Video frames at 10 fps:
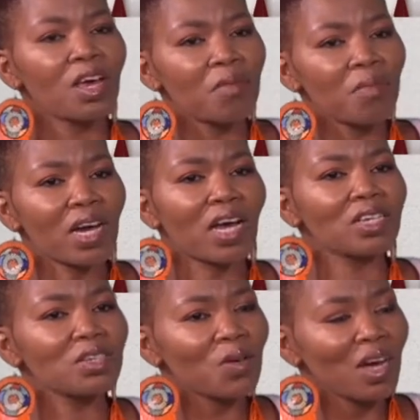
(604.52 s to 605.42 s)
But
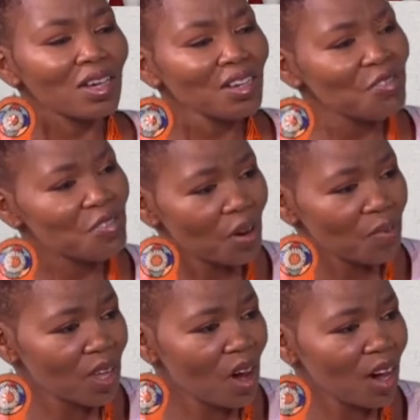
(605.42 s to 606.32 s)
anyway,
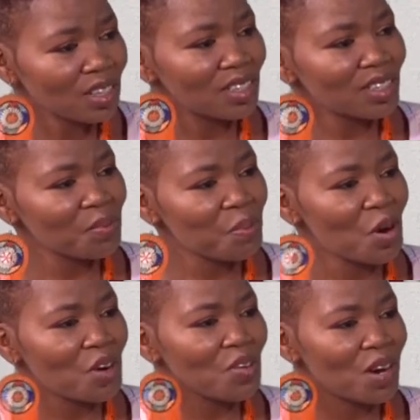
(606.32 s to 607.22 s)
from the honors
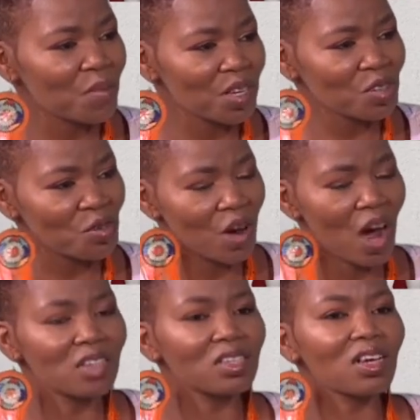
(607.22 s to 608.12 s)
program, as you were
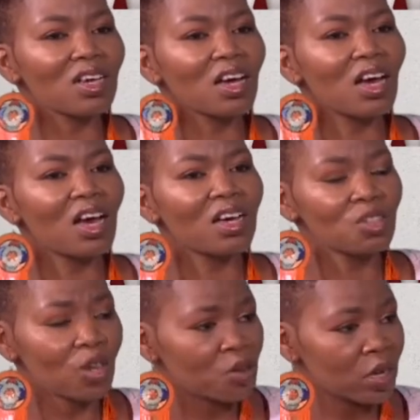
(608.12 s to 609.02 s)
asking,
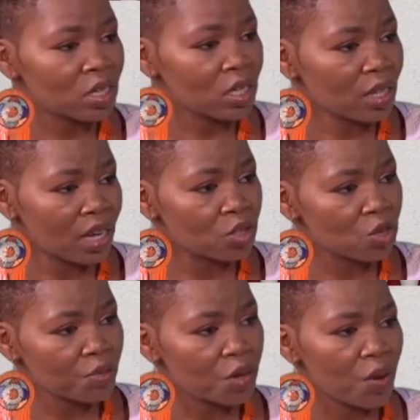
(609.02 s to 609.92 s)
so that
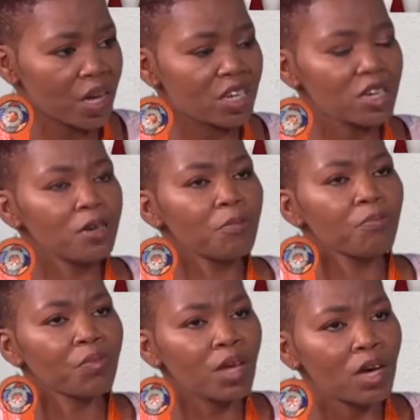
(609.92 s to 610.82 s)
took me 1
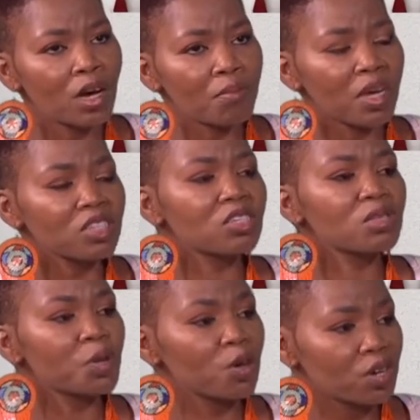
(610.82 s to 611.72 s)
year.
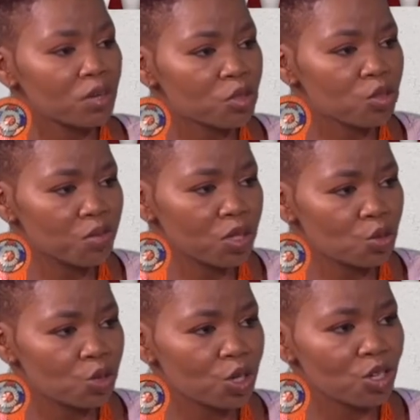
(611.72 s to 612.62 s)
Master's program took me
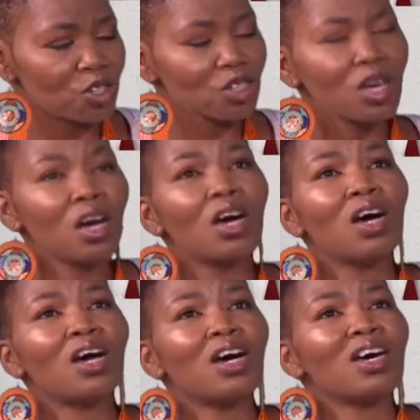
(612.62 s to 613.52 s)
2 years.
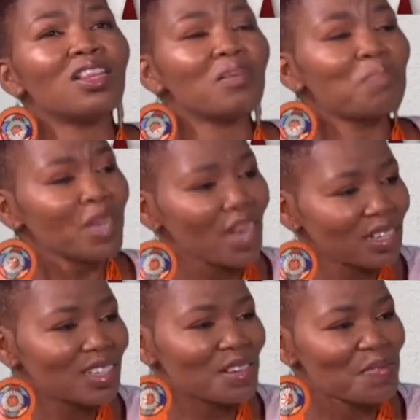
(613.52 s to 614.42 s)
The
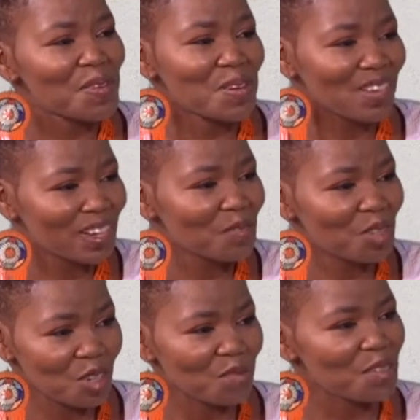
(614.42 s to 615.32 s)
PhD program
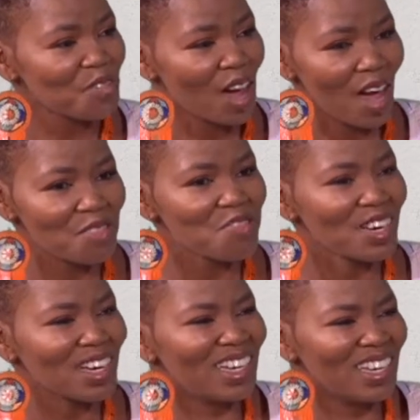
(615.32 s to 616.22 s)
took me forever.
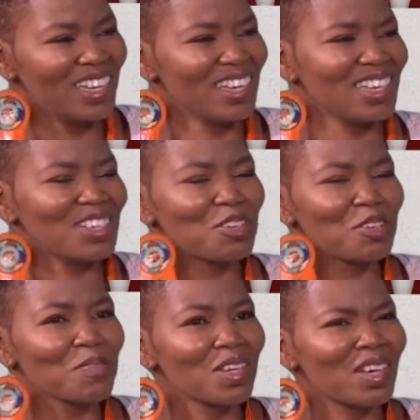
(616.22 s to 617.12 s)
It
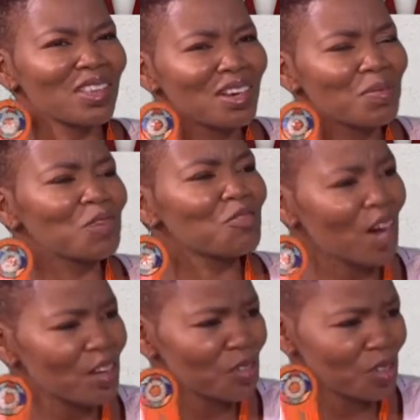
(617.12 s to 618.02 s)
took me, I think, about
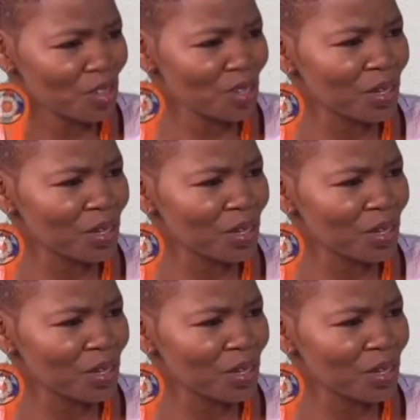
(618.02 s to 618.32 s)
5 years.